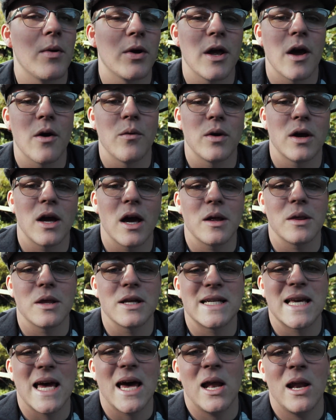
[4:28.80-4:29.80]
But yeah, we're getting the
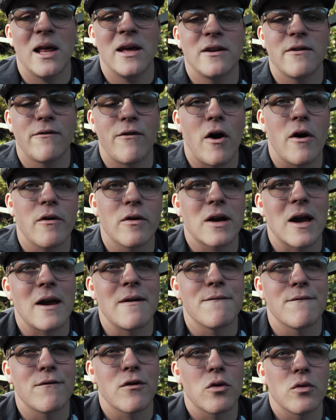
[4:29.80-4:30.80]
tail end of
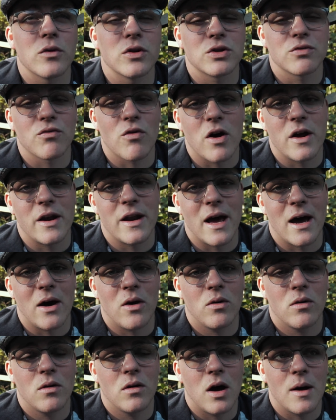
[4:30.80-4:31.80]
Hurricane Florence right
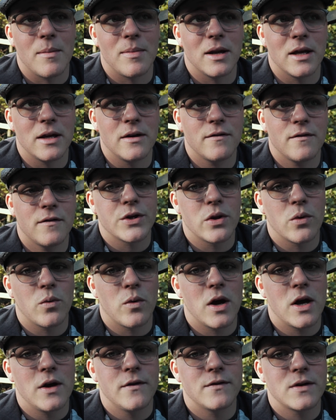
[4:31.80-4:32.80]
now, I believe, so the
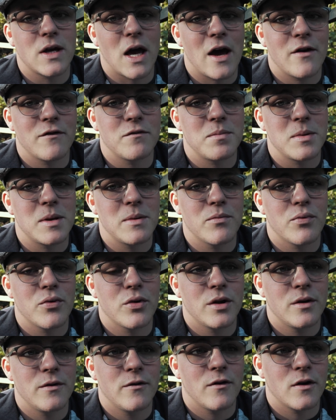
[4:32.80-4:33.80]
waves have been
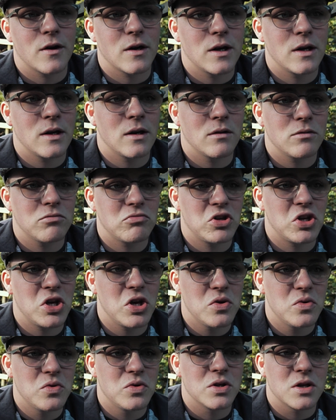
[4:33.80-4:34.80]
pretty
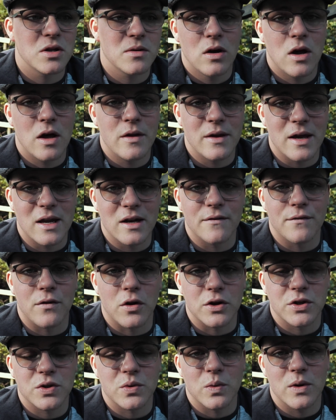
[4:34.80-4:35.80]
huge at the end of
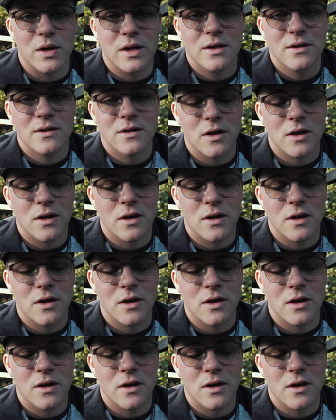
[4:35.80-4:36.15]
last week.